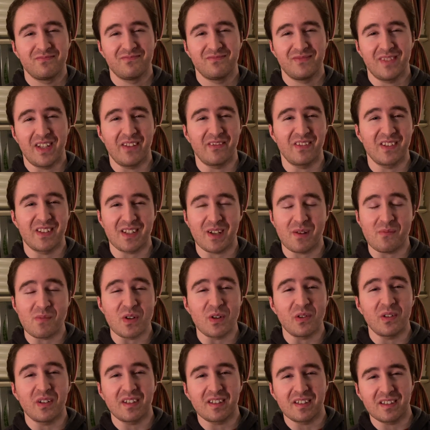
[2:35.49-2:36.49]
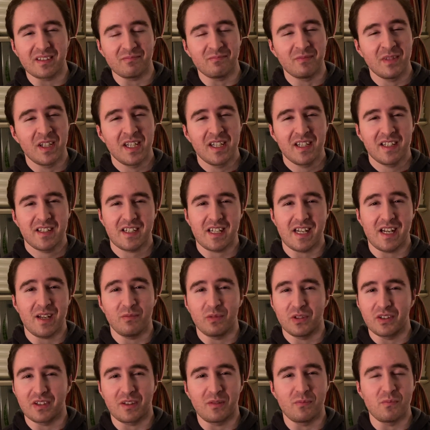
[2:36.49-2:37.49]
every time you go on a
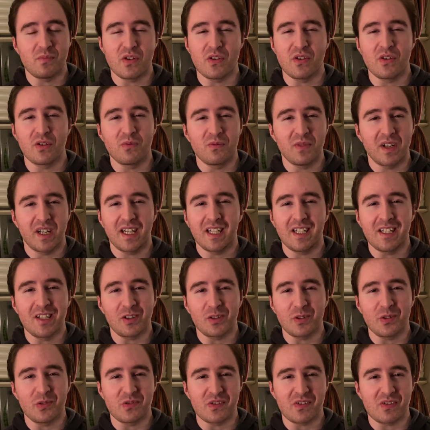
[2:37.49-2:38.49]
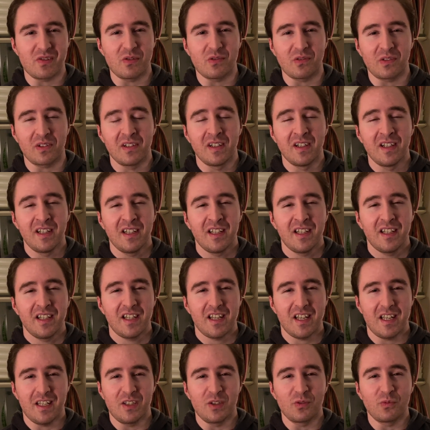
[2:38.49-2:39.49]
tablet, a computer behind a closed door,
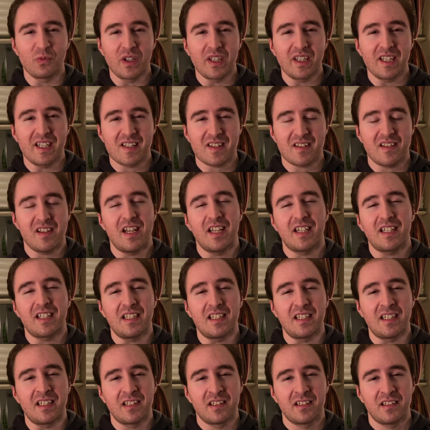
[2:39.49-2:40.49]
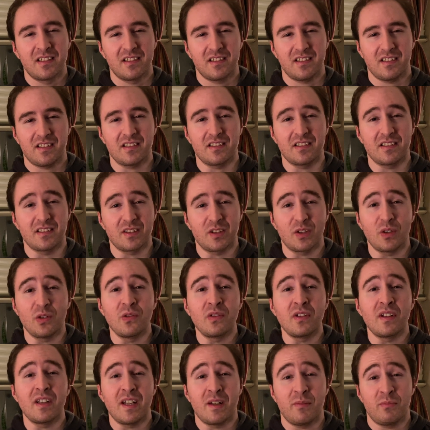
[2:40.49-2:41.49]
and you're way less likely to go to
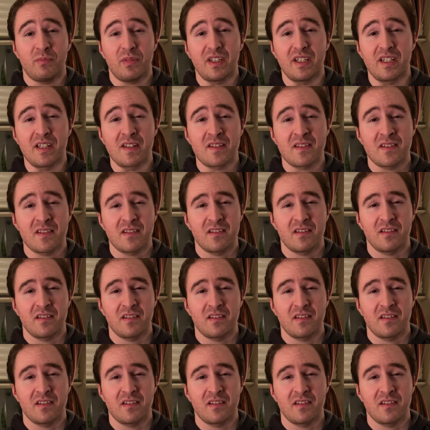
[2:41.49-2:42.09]
that place